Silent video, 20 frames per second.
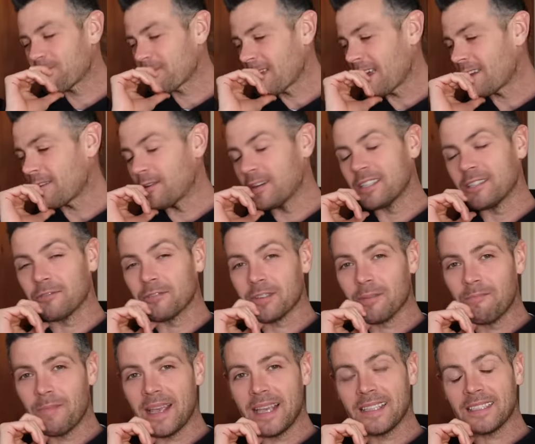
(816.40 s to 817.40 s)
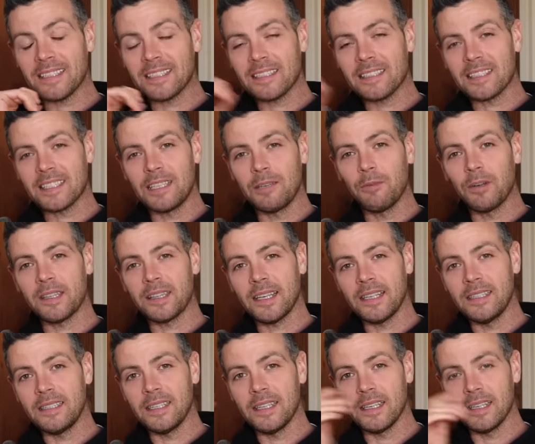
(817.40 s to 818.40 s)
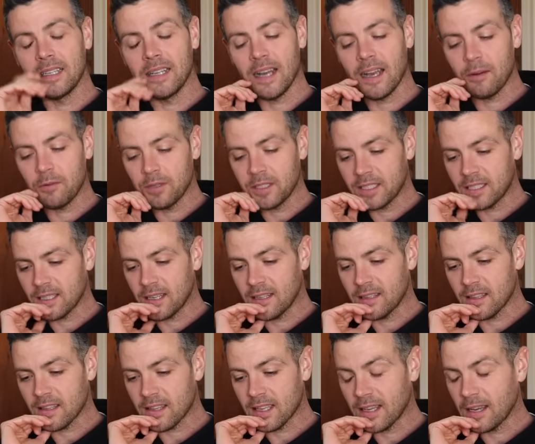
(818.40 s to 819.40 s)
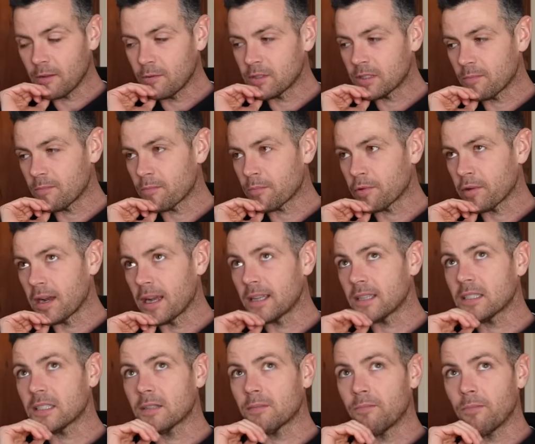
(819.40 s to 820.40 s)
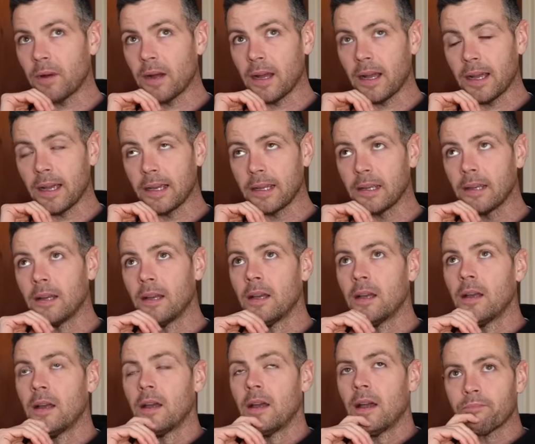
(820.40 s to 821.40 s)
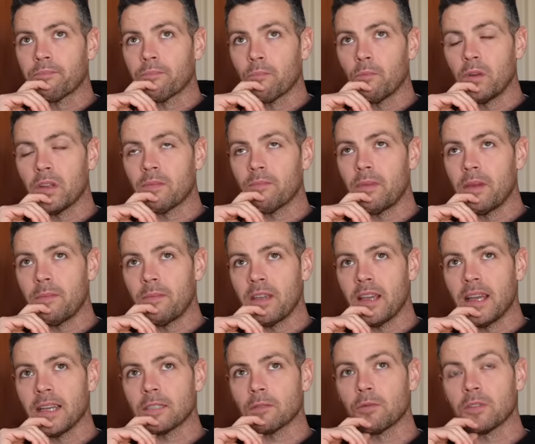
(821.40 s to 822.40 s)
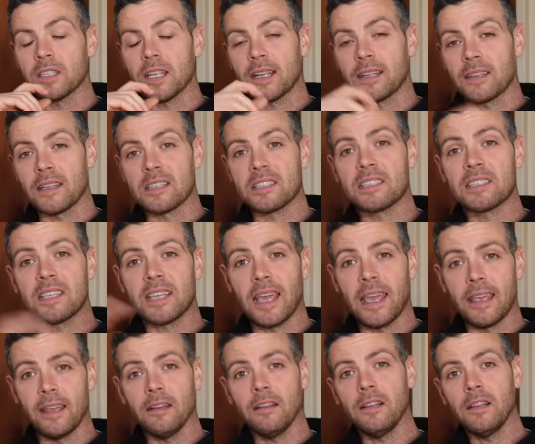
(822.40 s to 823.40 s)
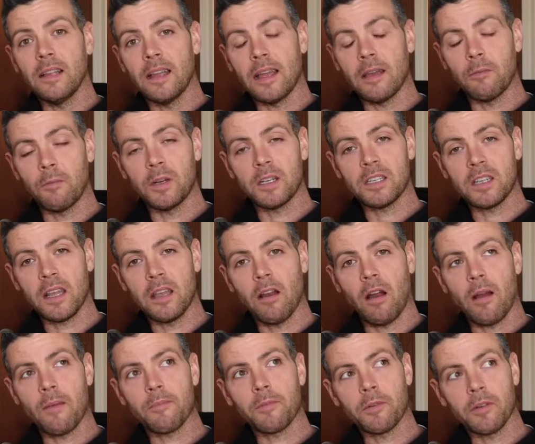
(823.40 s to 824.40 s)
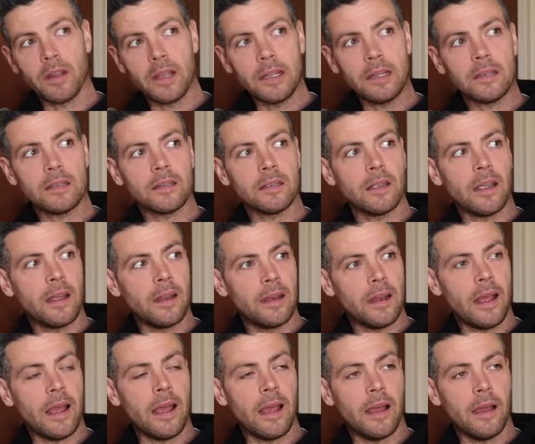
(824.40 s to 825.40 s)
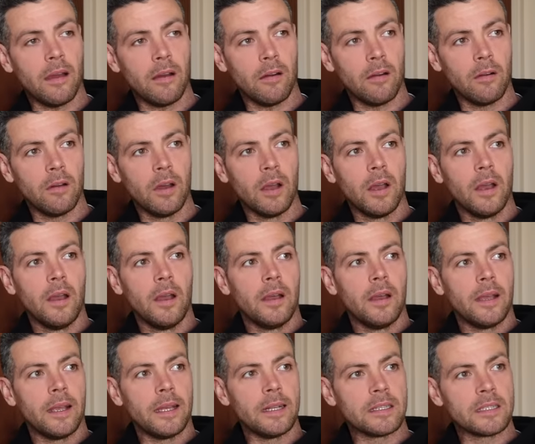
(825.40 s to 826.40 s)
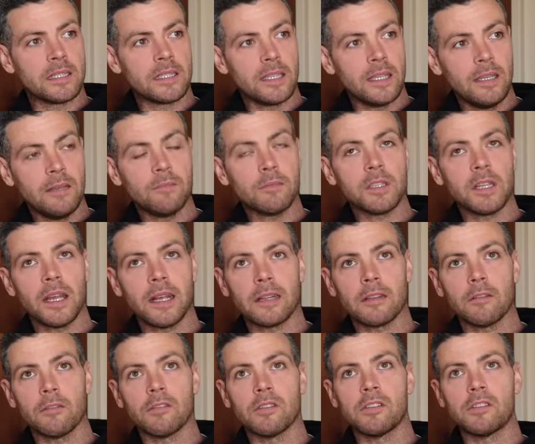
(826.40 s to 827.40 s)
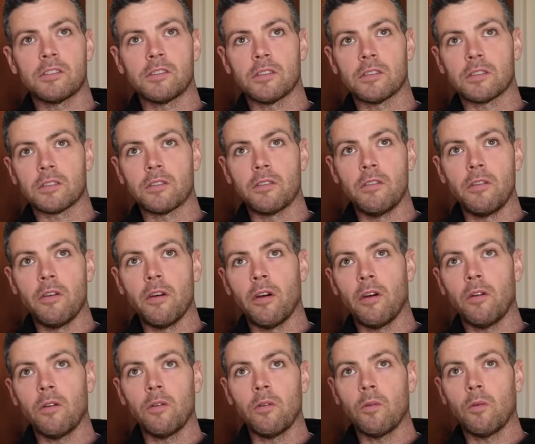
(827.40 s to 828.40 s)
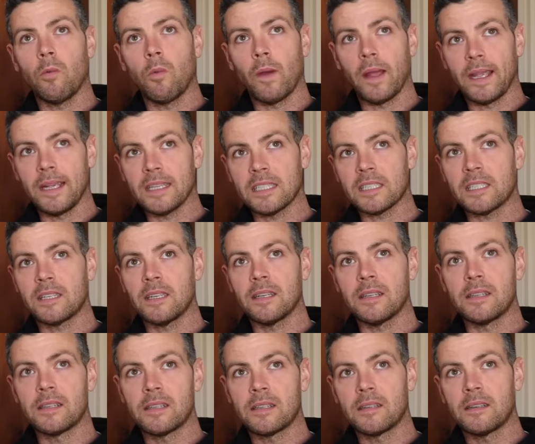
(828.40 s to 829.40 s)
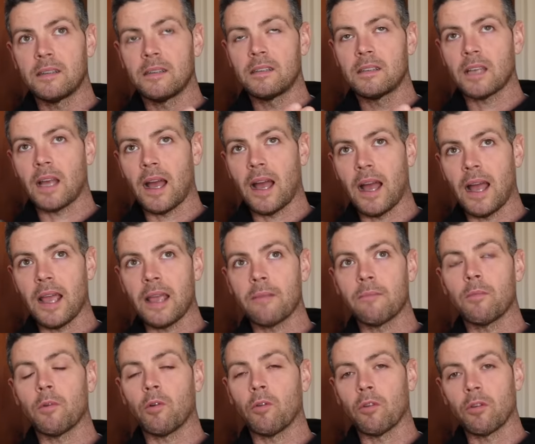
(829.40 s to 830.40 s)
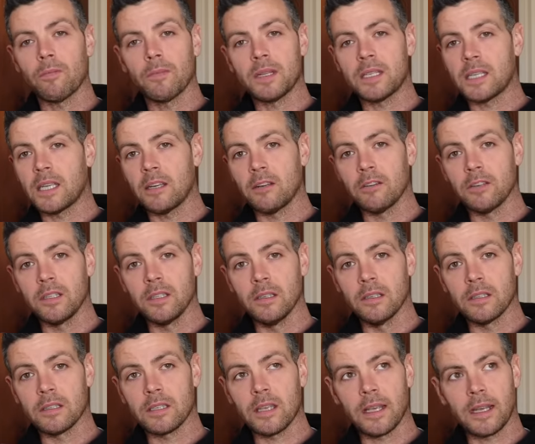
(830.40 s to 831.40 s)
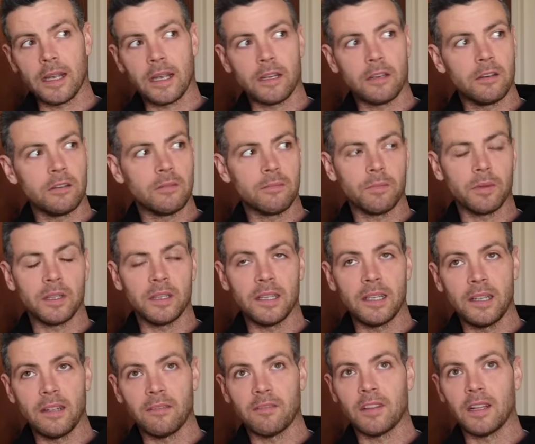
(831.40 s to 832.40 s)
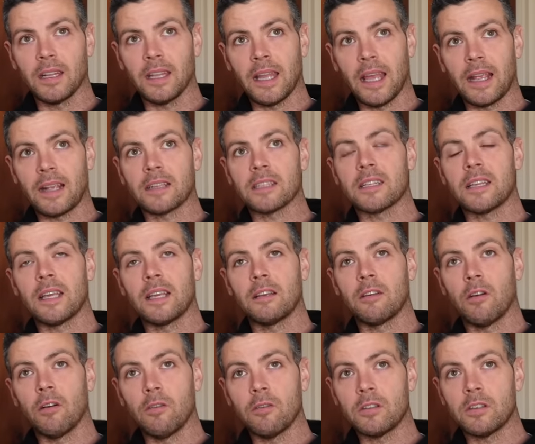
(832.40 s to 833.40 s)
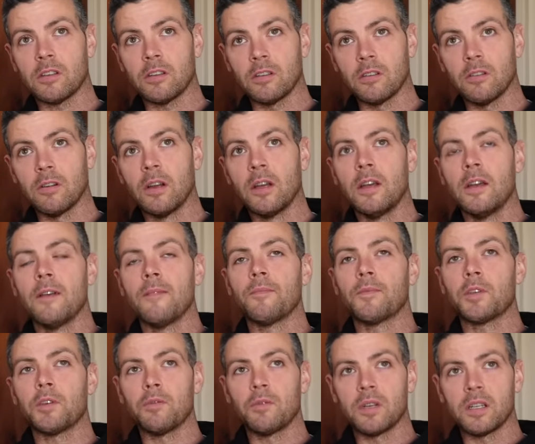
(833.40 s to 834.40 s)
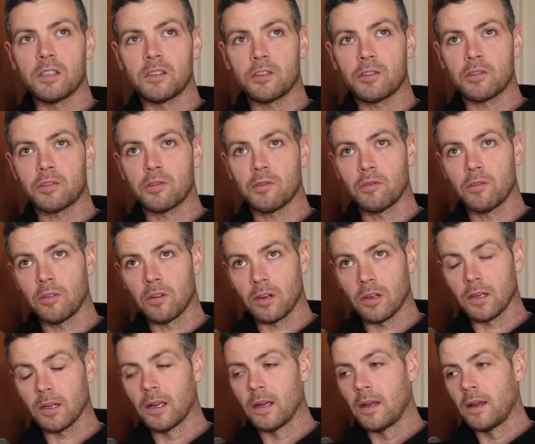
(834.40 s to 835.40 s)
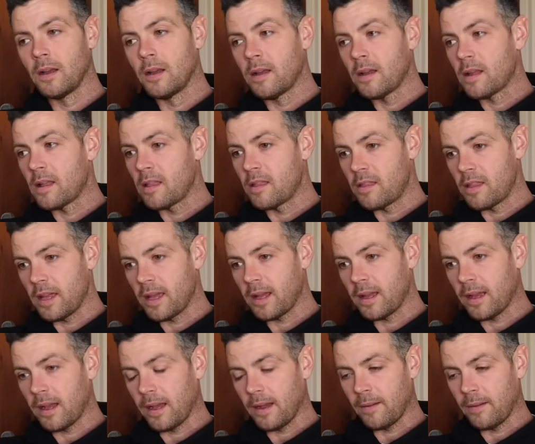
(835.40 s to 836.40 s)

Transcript: Anyways, it was amazing to see what they did. I would say the thing I was impressed by with BBS was like the scale at which they operate, and how it seems like there is just no wasted time or materials. Like, I couldn't believe the lengths they go to ensure that,